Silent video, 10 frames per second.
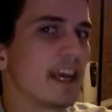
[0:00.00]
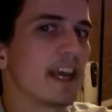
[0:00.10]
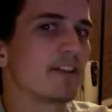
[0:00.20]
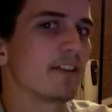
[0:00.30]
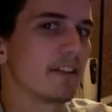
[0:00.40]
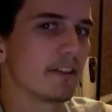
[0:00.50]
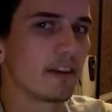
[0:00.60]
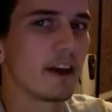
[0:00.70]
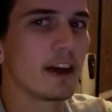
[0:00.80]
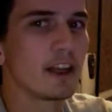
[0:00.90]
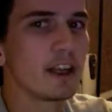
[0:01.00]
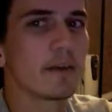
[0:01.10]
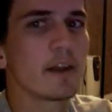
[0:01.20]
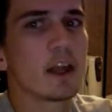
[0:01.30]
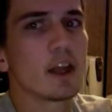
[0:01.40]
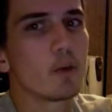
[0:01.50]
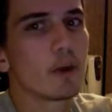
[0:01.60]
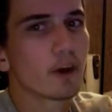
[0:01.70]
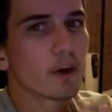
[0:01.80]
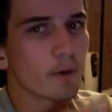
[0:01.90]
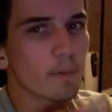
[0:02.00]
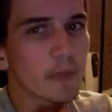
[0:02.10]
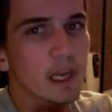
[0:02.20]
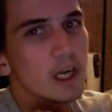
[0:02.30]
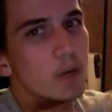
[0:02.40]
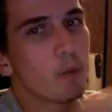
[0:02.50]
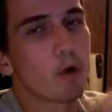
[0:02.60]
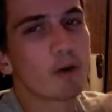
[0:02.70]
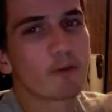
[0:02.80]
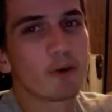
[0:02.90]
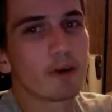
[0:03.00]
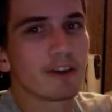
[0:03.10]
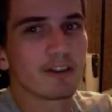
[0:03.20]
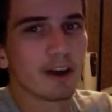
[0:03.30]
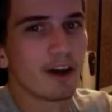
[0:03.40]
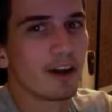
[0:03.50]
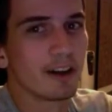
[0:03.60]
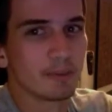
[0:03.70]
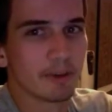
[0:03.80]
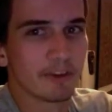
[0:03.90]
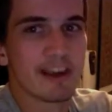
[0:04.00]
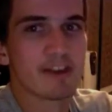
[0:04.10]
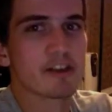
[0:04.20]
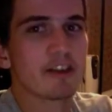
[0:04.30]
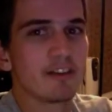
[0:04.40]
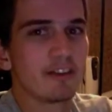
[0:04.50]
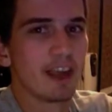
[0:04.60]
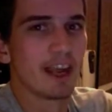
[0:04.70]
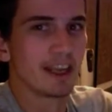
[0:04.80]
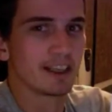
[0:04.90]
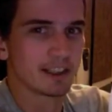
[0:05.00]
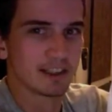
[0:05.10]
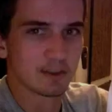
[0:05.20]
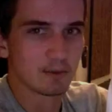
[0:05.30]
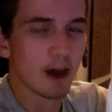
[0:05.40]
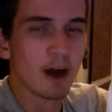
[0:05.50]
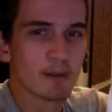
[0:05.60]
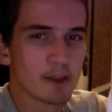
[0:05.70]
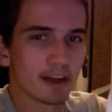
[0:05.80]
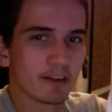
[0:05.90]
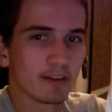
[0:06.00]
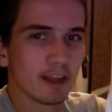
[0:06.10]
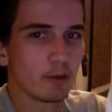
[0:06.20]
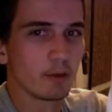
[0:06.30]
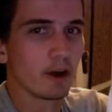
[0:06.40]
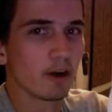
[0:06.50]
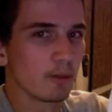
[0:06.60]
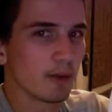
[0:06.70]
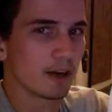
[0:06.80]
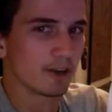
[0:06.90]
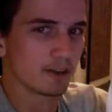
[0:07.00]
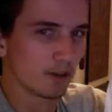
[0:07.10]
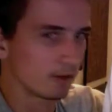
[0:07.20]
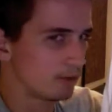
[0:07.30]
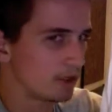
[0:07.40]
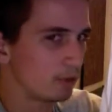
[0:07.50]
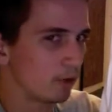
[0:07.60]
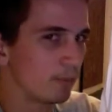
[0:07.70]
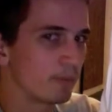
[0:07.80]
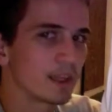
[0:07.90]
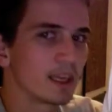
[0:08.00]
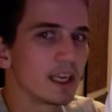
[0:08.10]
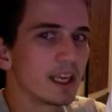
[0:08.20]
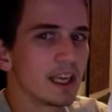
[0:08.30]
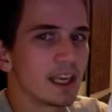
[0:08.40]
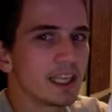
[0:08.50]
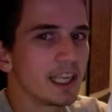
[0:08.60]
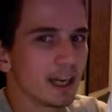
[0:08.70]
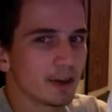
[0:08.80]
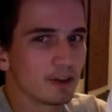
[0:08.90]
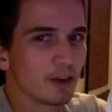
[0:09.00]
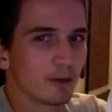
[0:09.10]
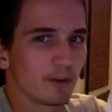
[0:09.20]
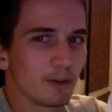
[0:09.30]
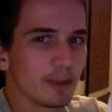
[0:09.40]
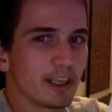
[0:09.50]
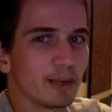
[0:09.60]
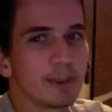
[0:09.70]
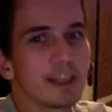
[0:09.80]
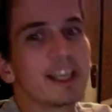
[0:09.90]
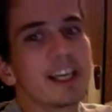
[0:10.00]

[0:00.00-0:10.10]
as a society we are more focused on possessions and objects than we are about other people. Yeah, Godard was a big hippie.